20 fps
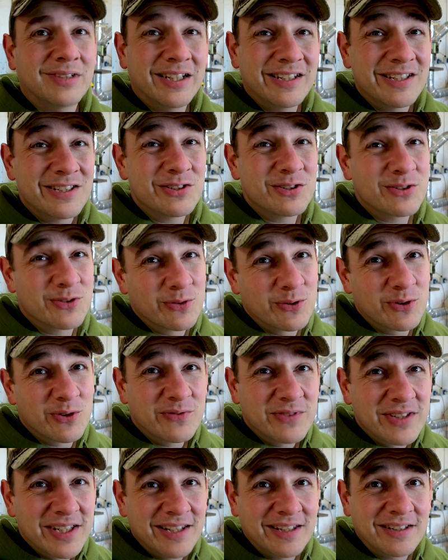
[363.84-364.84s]
And it
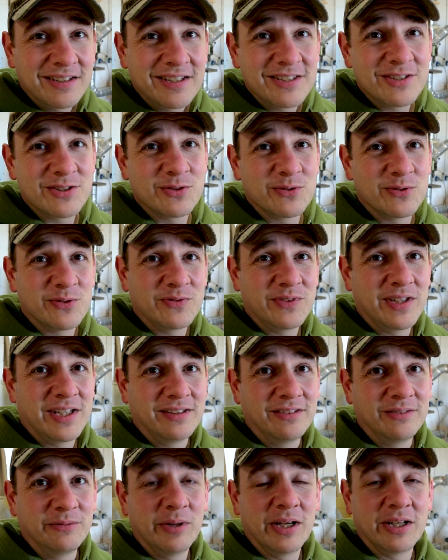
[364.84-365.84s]
sort of did and it sort of
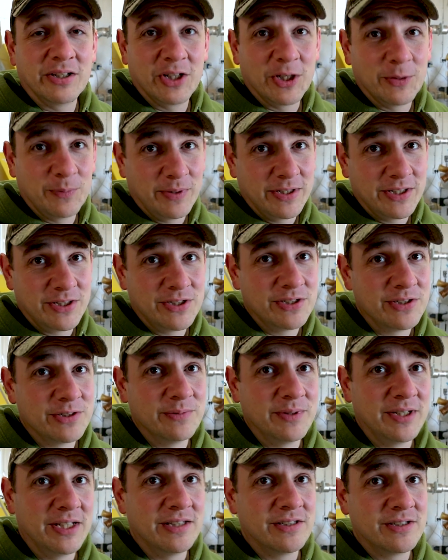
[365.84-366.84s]
didn't. We had a couple issues
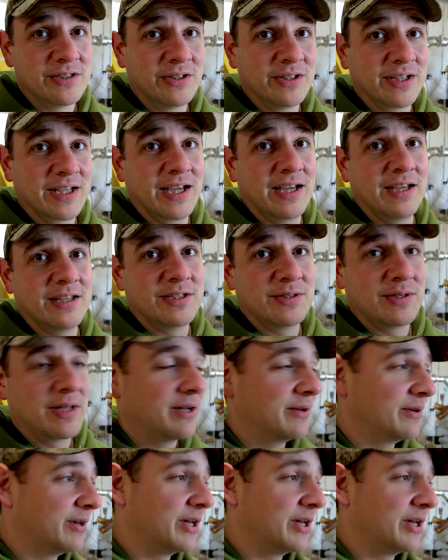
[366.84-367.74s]
that we need to look at as